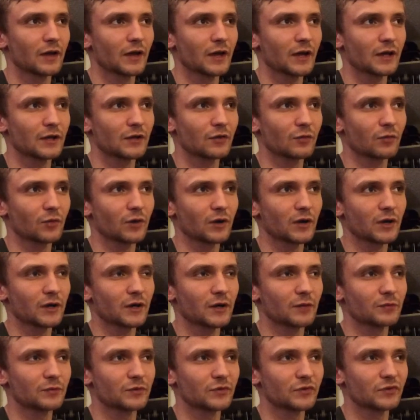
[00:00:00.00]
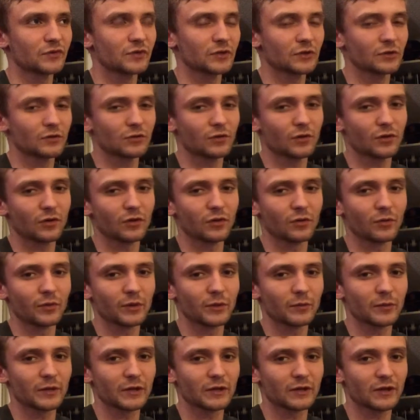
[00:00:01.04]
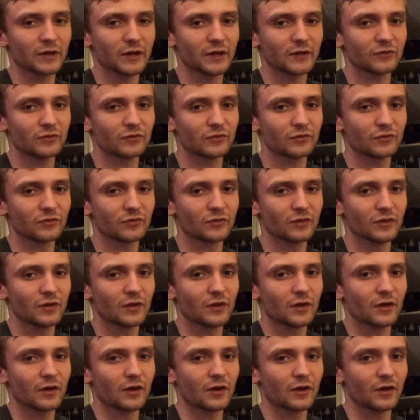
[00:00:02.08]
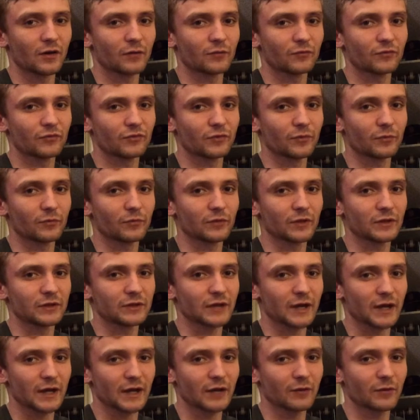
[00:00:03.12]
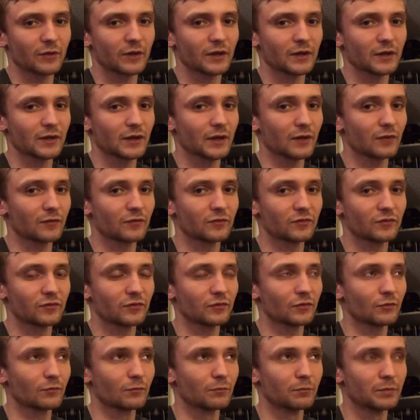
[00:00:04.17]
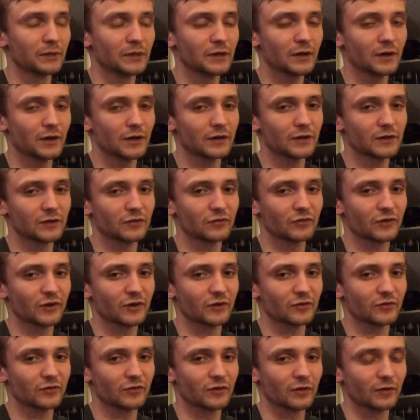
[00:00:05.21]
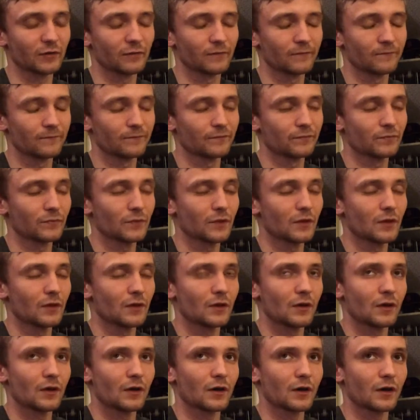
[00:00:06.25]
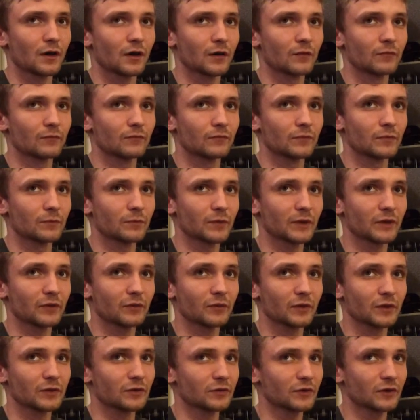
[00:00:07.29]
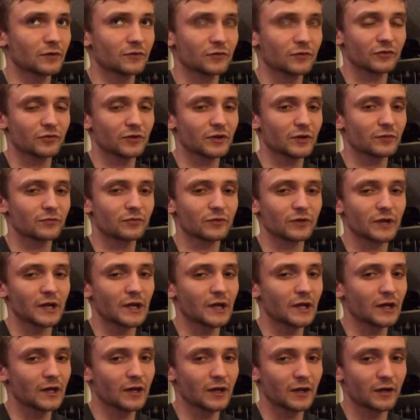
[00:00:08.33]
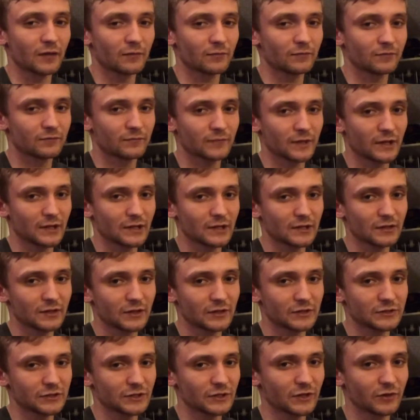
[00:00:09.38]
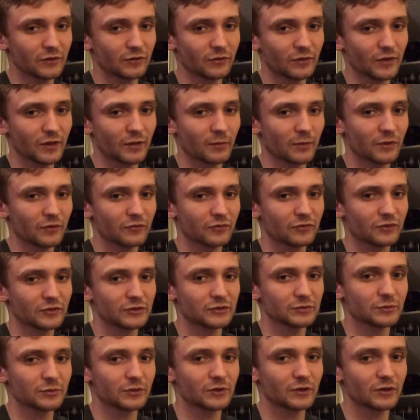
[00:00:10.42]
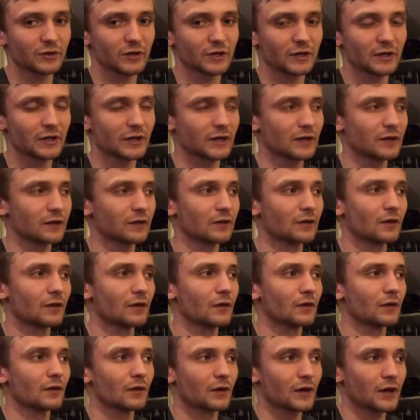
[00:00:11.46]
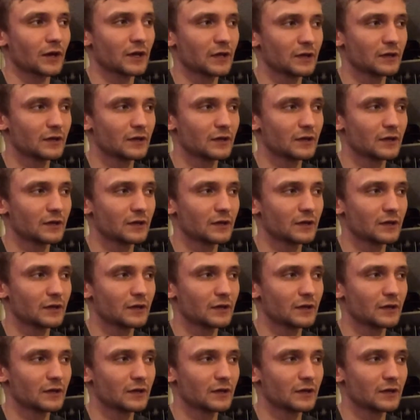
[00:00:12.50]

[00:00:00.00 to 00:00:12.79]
had to walk up this hill all the way to my classes um, from like the highway, and that was beyond exhausting. Um, by the way, don't sign up for an 8 a.m. I did. I tried to do that my freshman year, and I died.